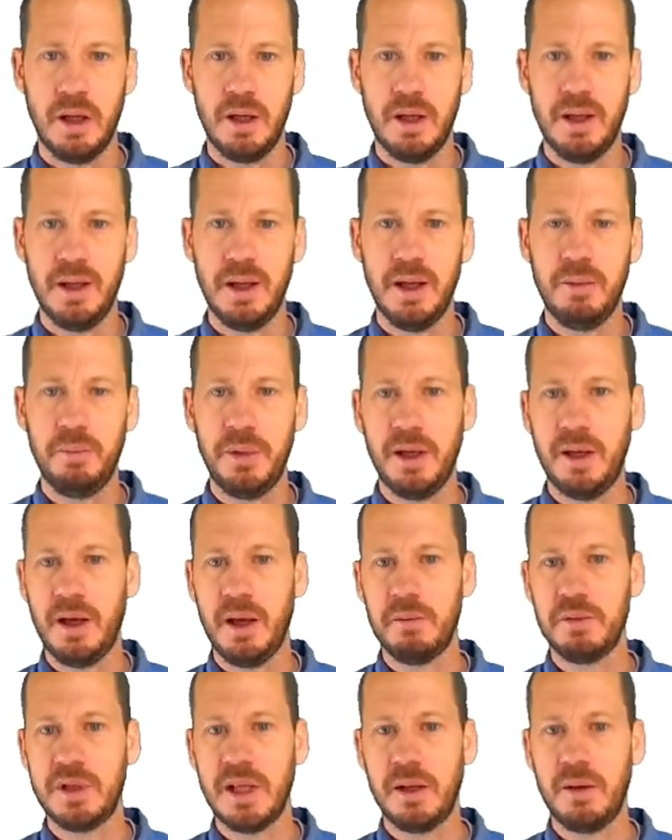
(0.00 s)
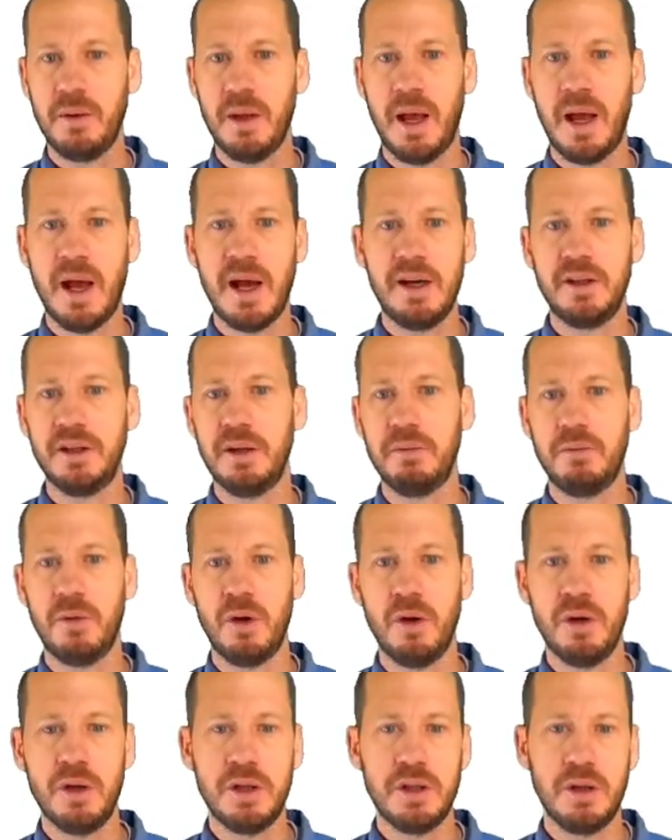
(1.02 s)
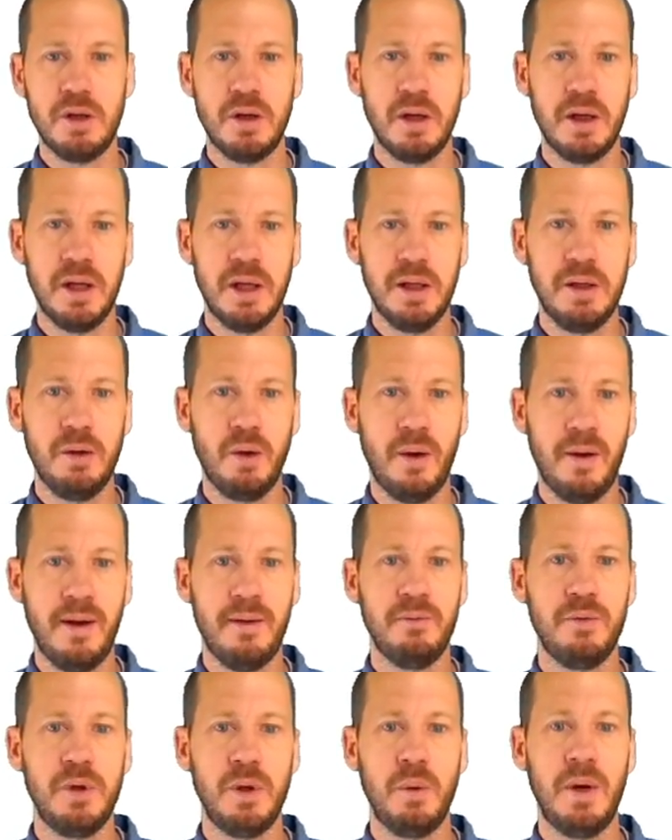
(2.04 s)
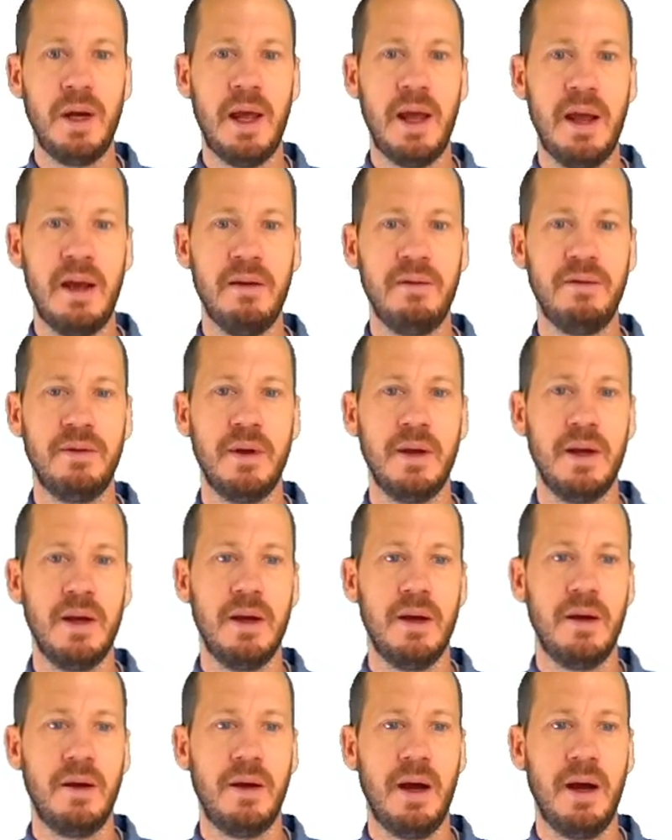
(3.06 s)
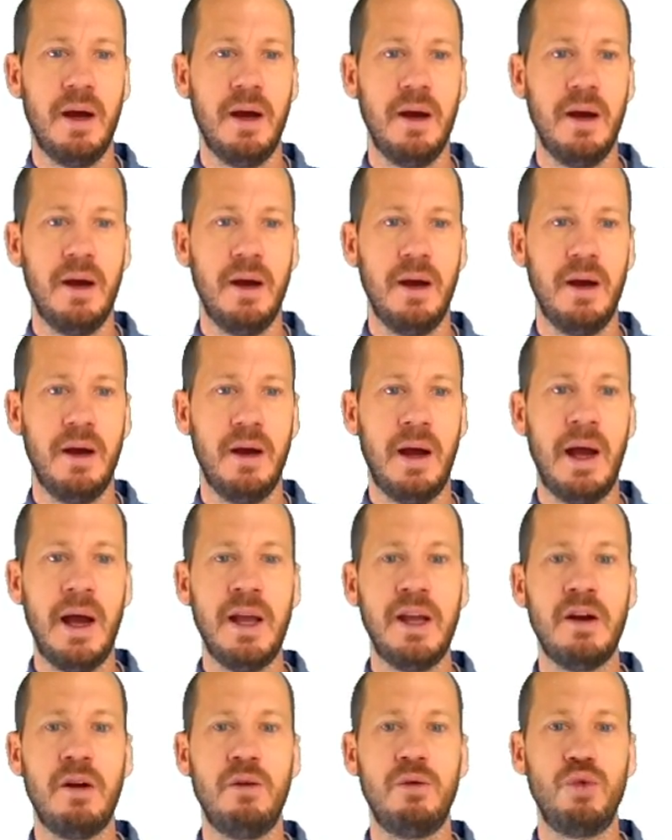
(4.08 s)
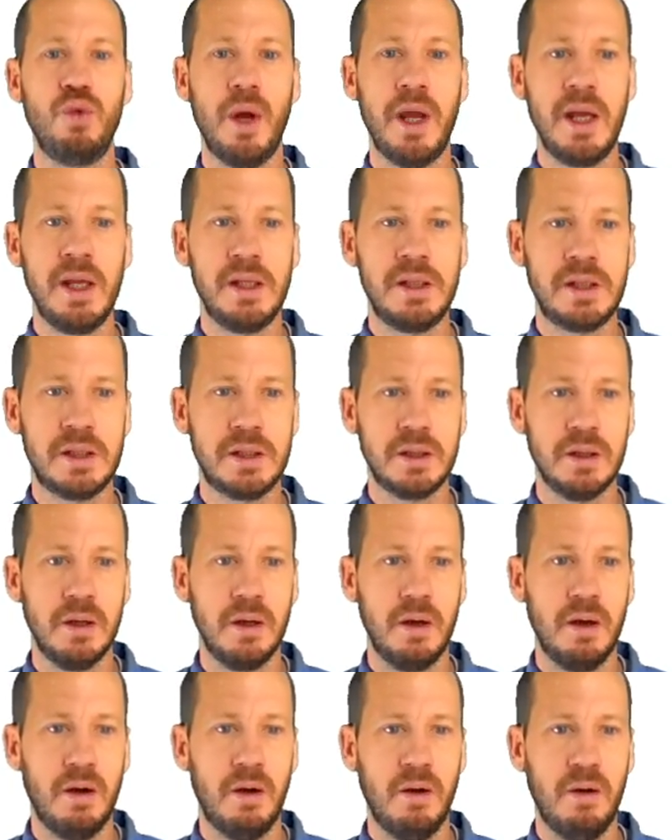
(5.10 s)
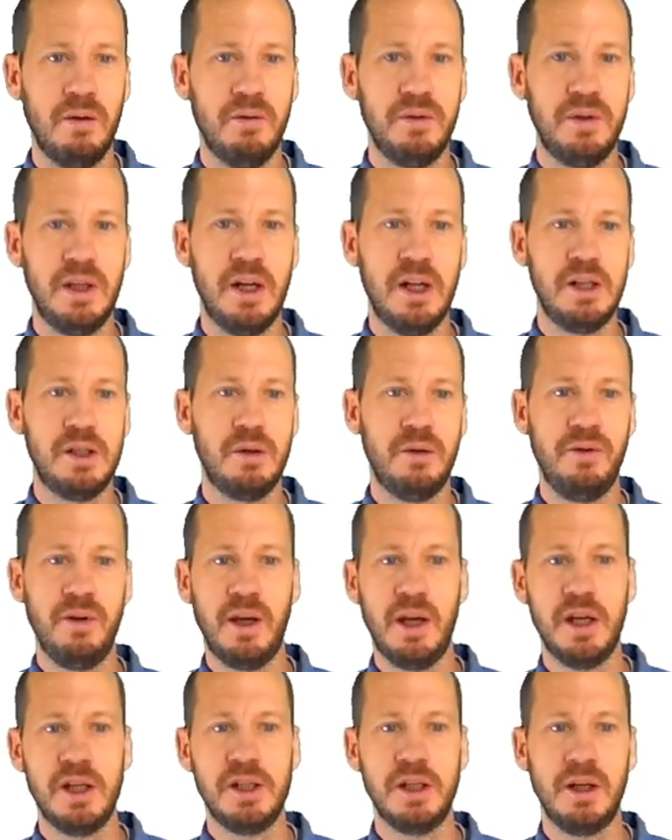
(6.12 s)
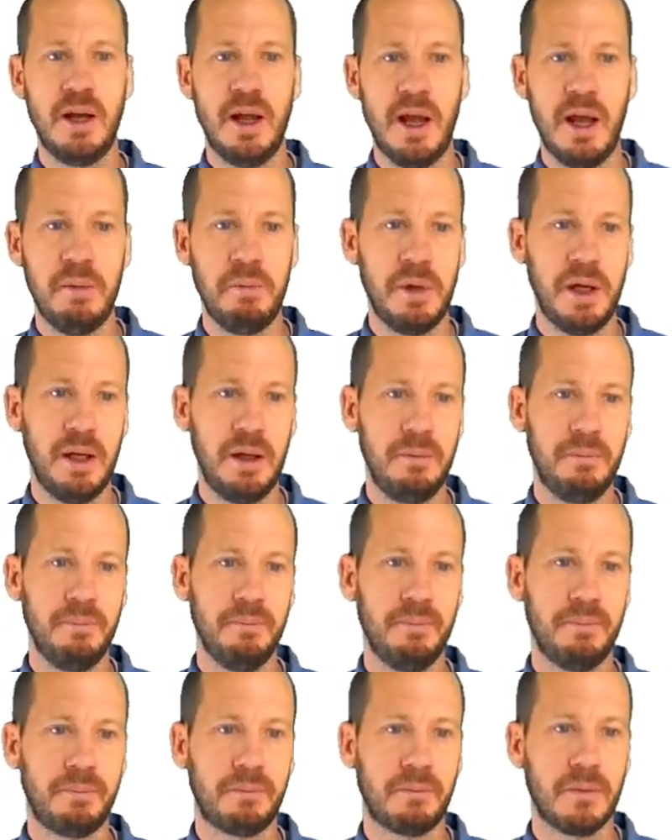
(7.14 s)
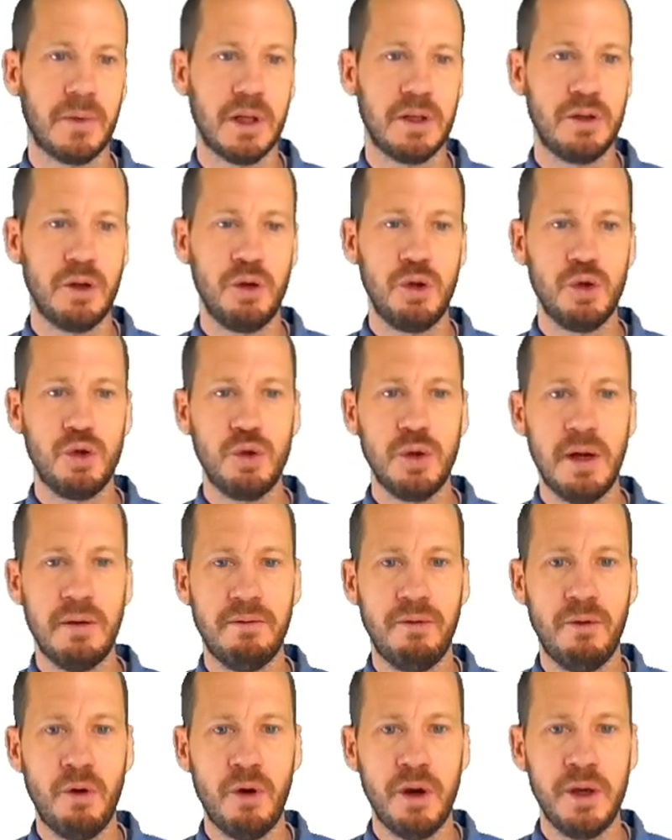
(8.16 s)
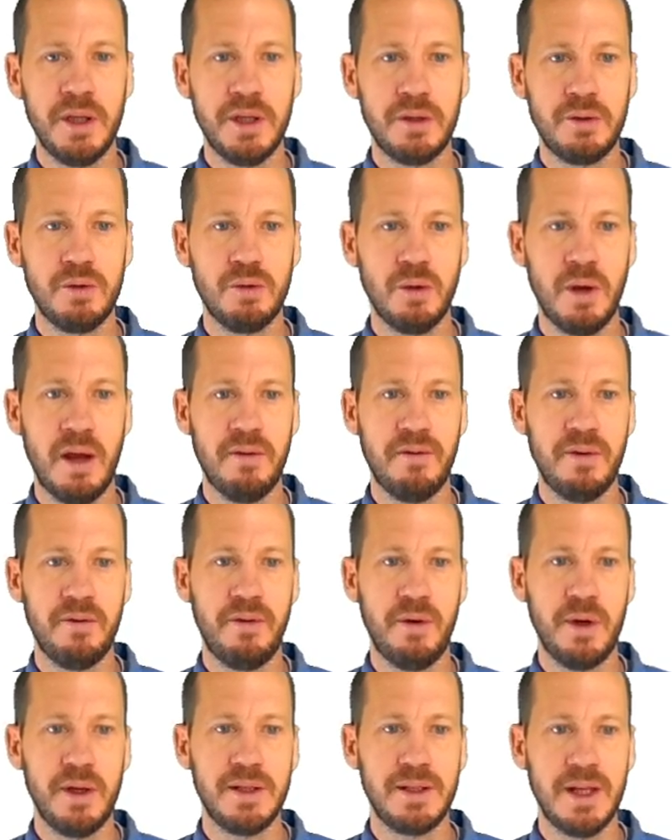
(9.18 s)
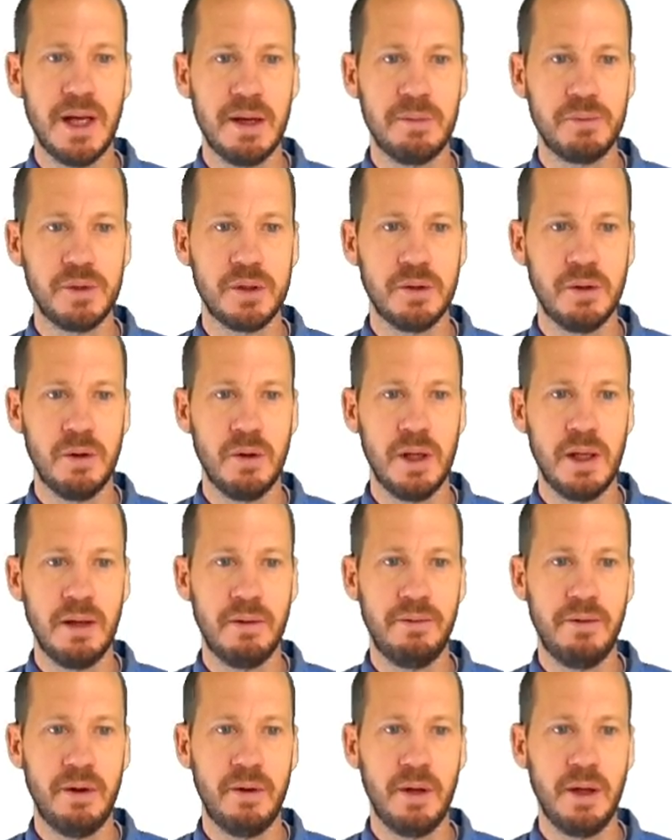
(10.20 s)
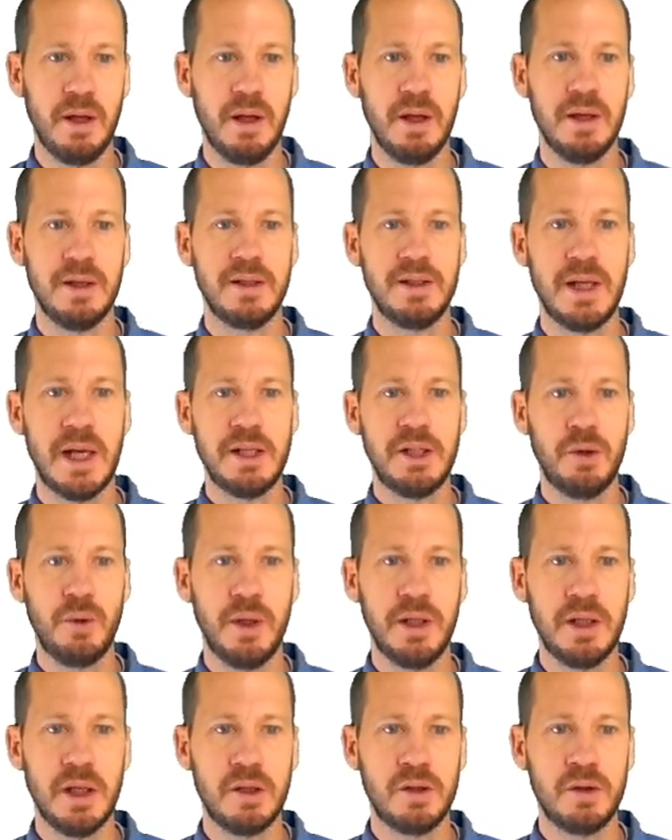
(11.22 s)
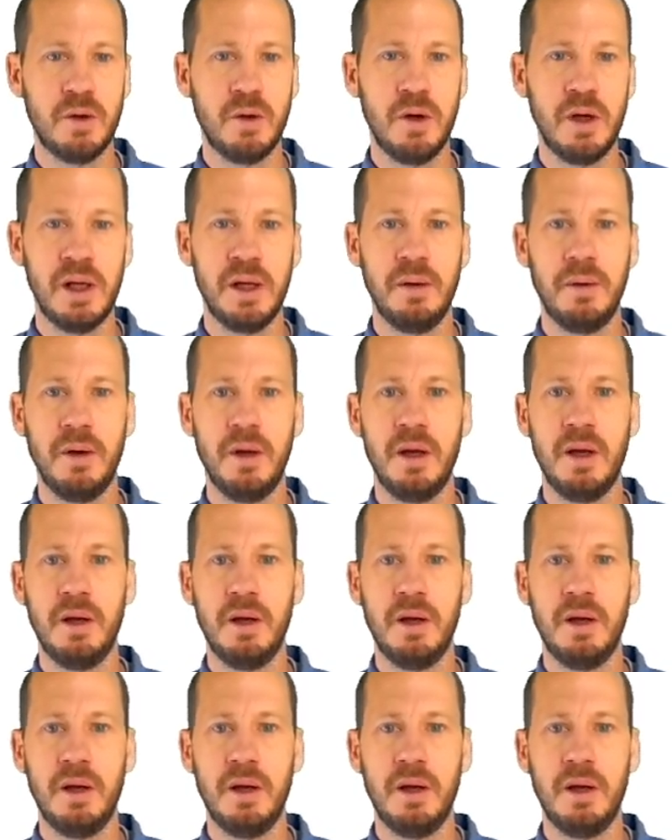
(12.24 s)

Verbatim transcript: it, it, becomes that the higher the moisture you have, you will have uh, higher rates of denitrification happening. So you should avoid to have a very damp soil, a very saturated soil,